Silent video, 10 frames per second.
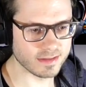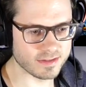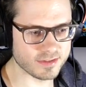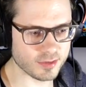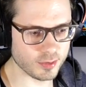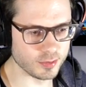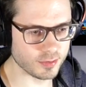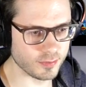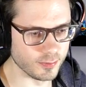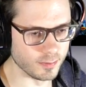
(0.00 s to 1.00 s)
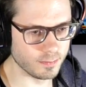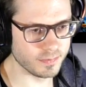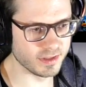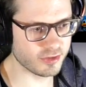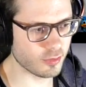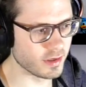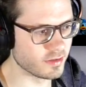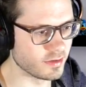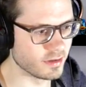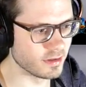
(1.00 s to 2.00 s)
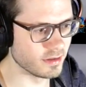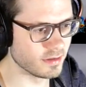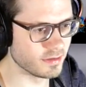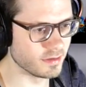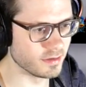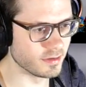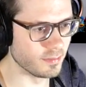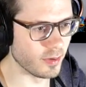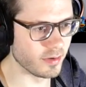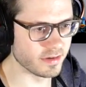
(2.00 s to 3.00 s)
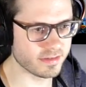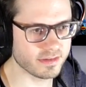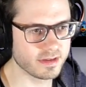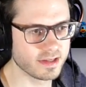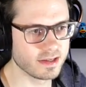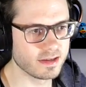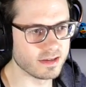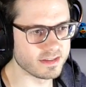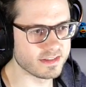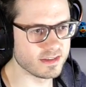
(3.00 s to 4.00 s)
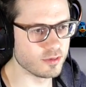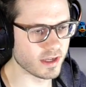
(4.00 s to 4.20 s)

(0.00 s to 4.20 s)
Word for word: That's so useful. Destroying the, the, the barriers. Let's see